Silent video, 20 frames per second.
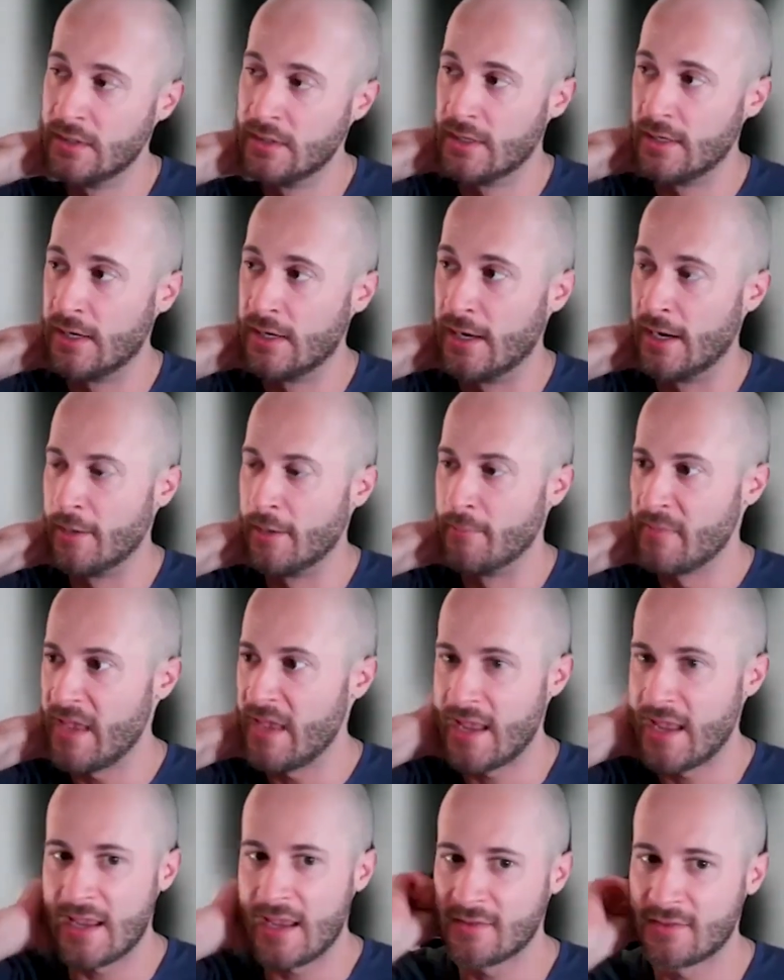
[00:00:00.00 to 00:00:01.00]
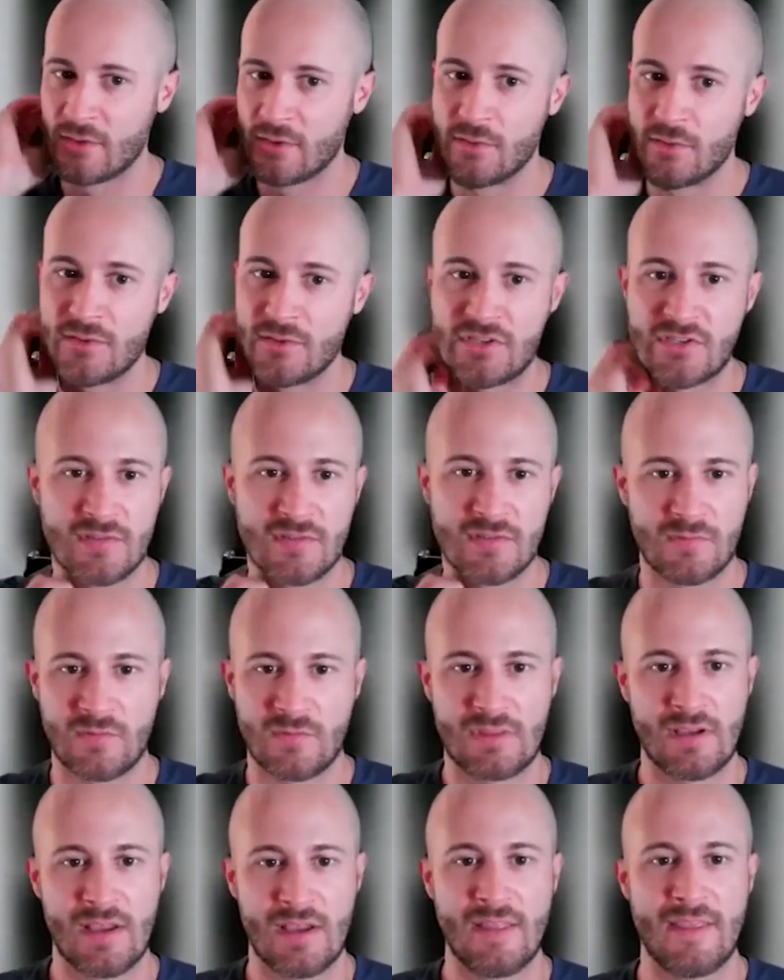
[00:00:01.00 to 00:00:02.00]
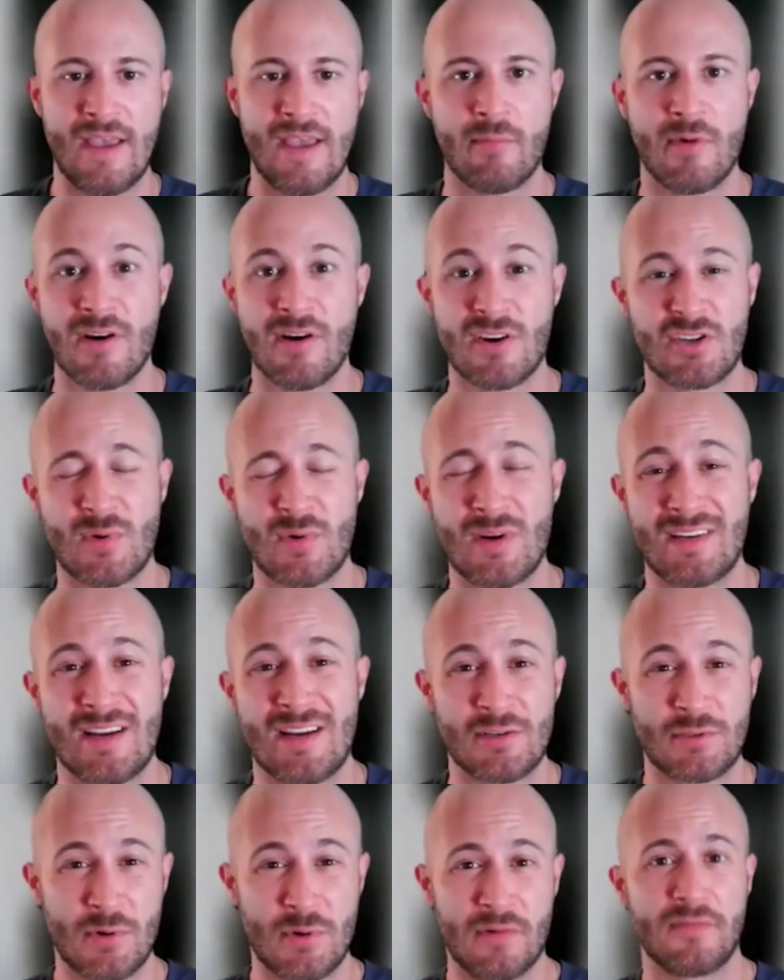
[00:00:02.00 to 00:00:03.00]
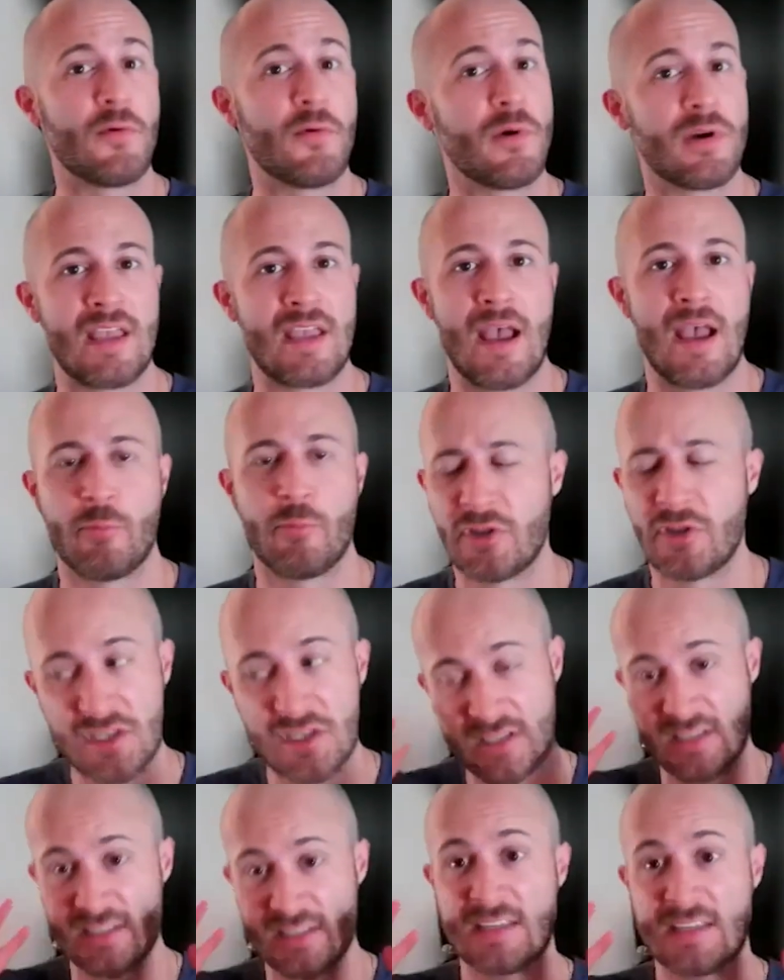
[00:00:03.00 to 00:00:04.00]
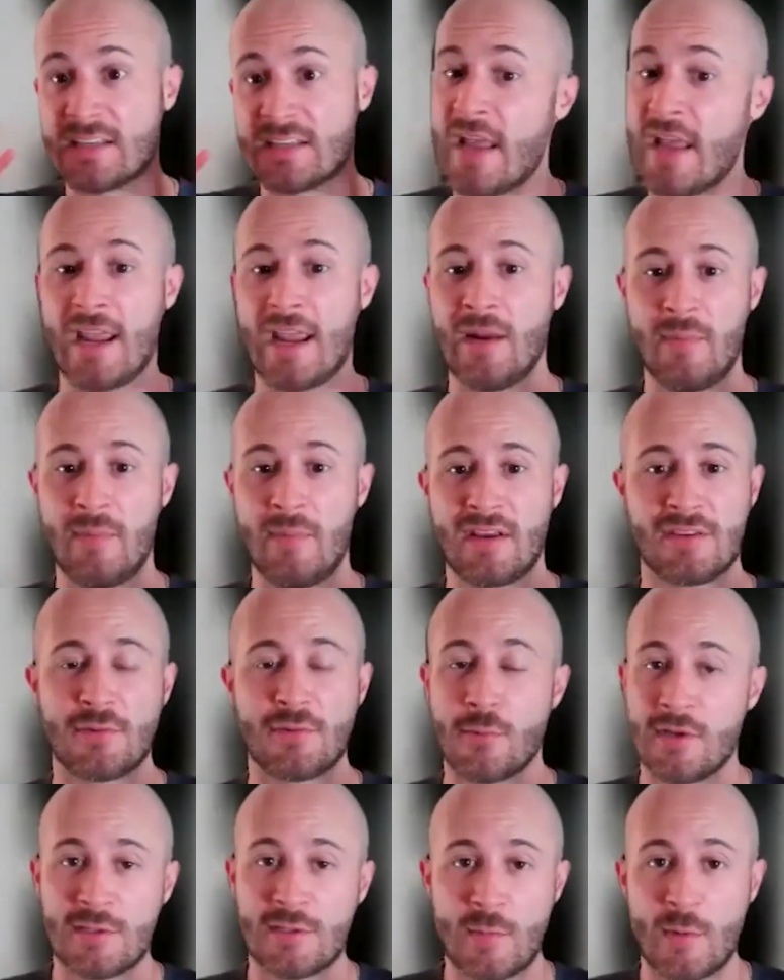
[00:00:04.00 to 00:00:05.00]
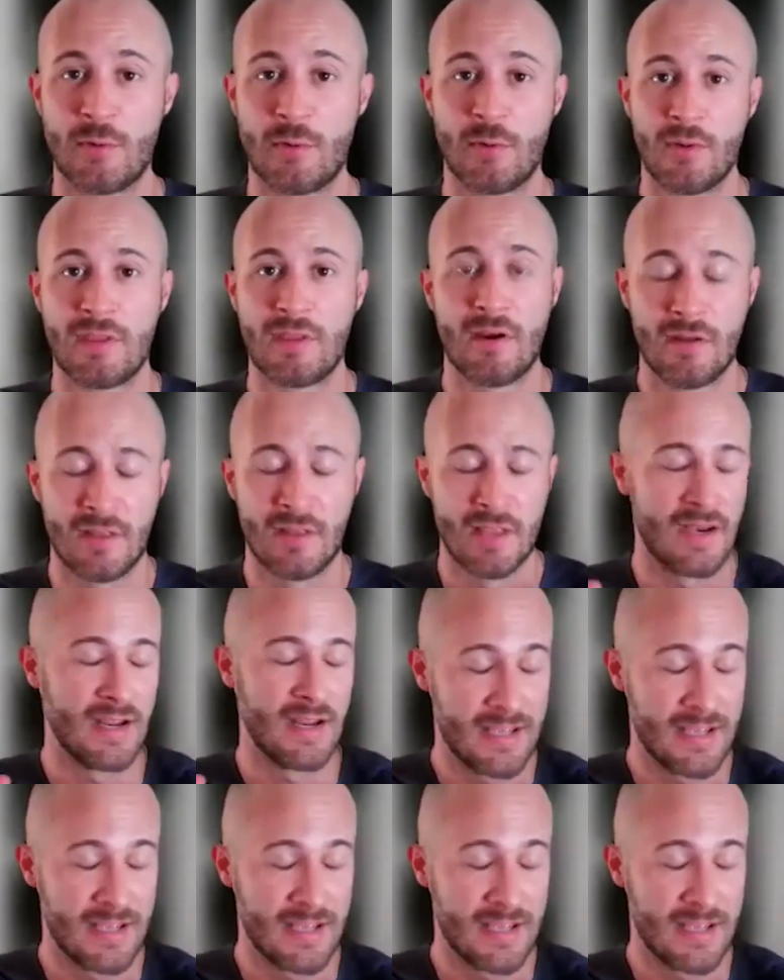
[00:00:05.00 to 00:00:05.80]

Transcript: um, and those that that market shrank down to a four cap, which is insane because Greensboro, North Carolina,